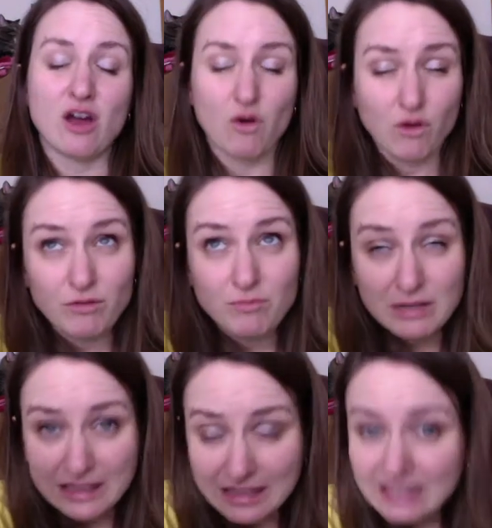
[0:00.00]
or
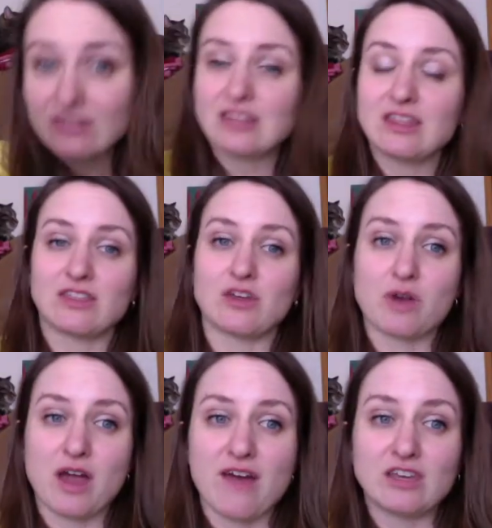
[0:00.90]
believing that they
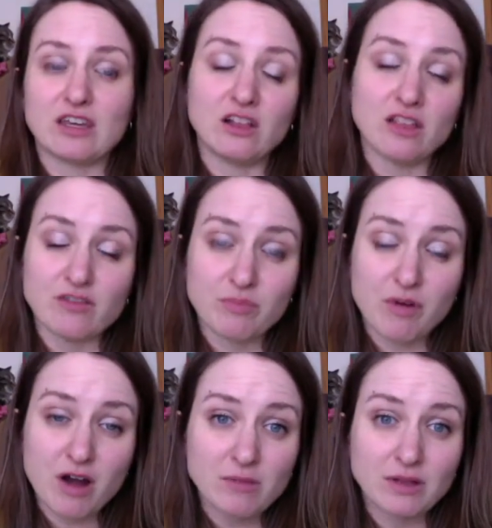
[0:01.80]
were having a lot of
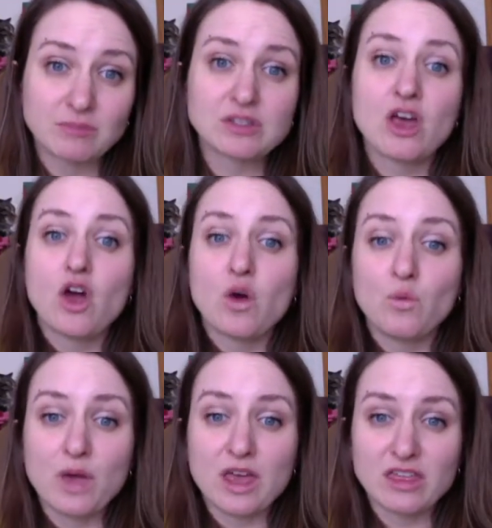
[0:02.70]
problems
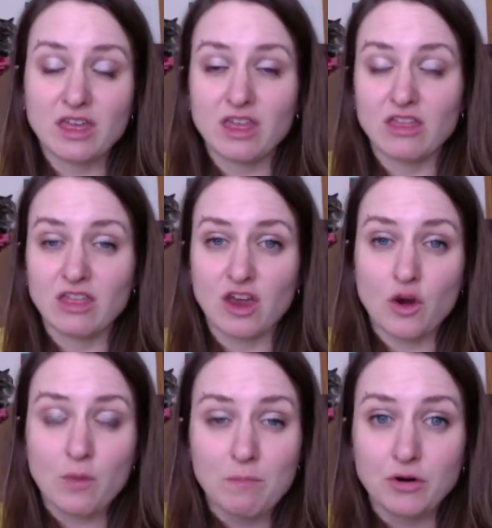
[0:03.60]
with
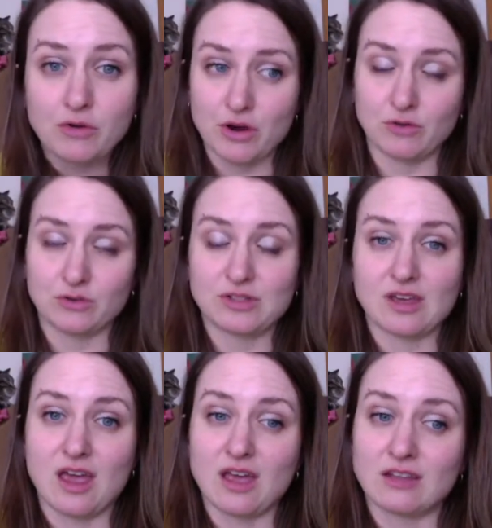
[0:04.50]
their burrows.
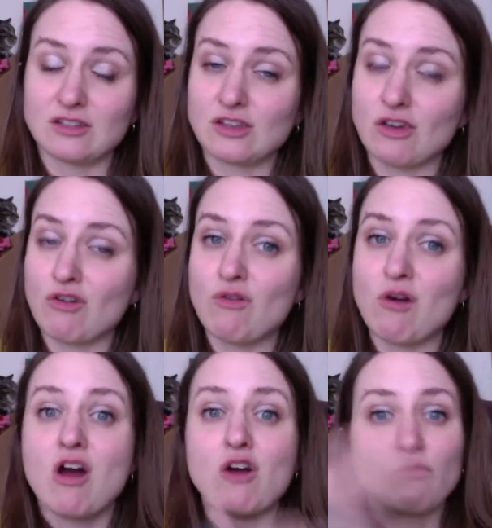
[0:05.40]
And so
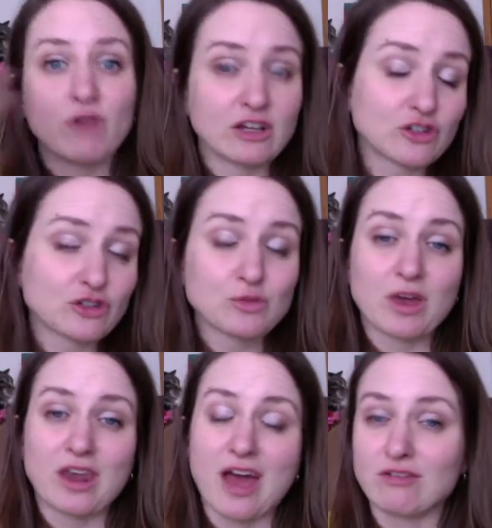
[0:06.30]
ranchers
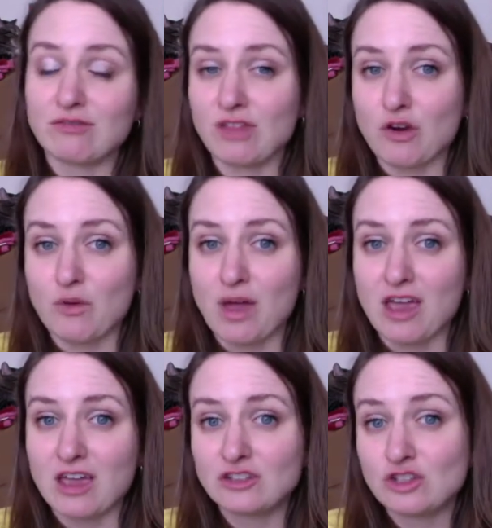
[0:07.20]
went out of their
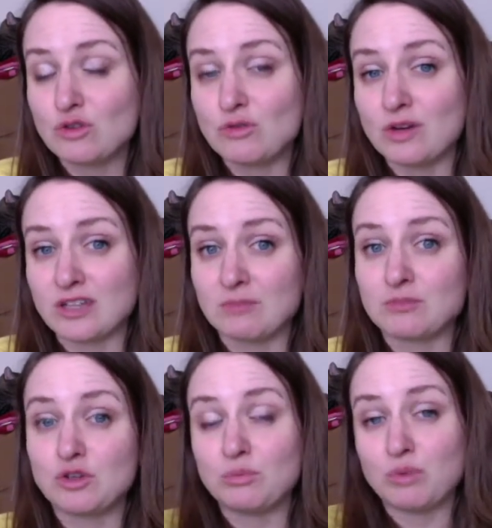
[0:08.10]
way to attempt
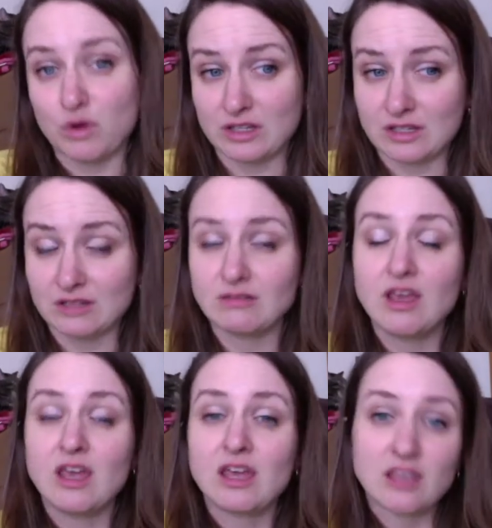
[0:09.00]
to poison,
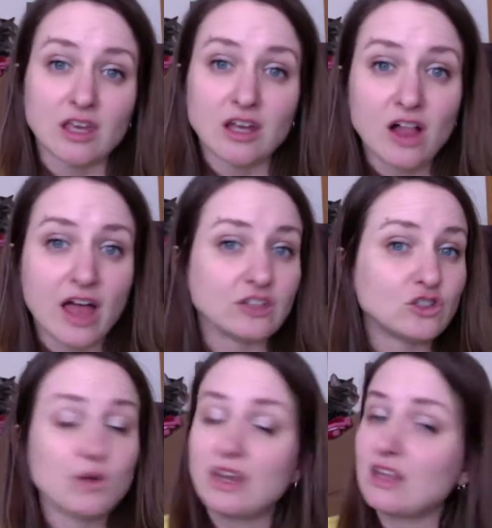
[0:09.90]
kill, and
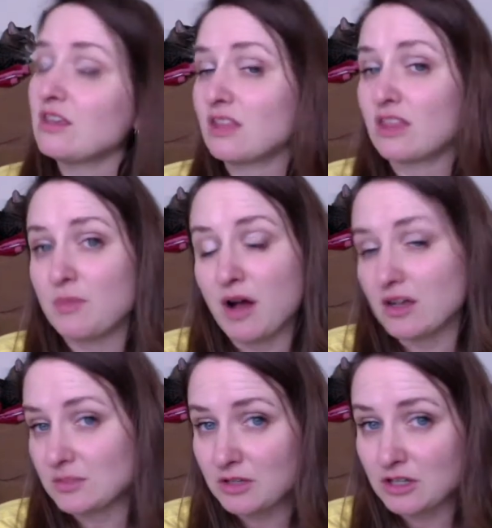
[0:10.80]
do anything that they
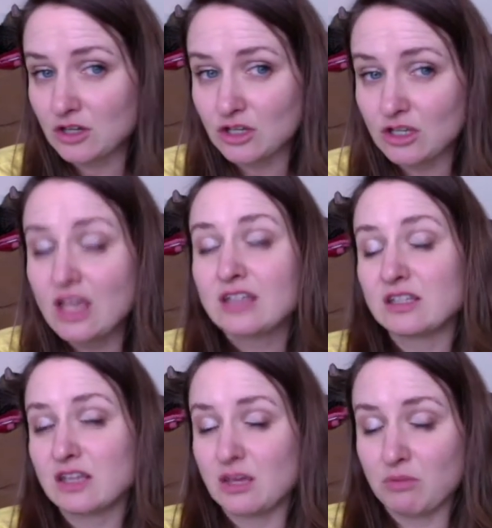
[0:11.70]
possibly could
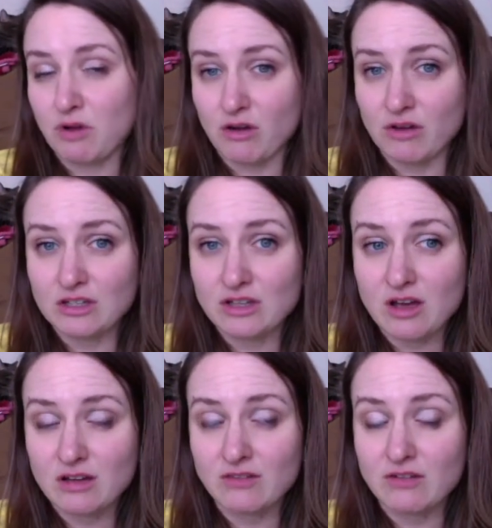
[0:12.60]
to keep prairie
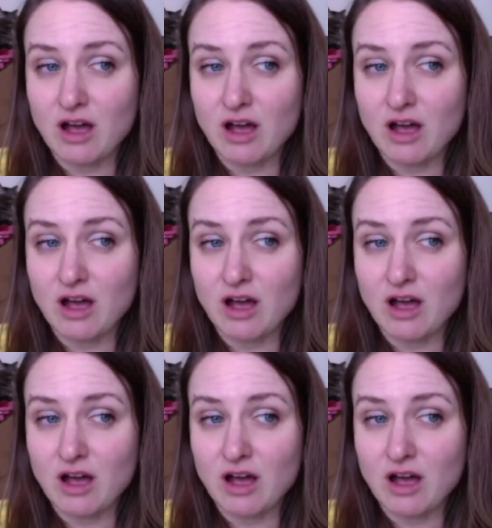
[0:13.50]
dog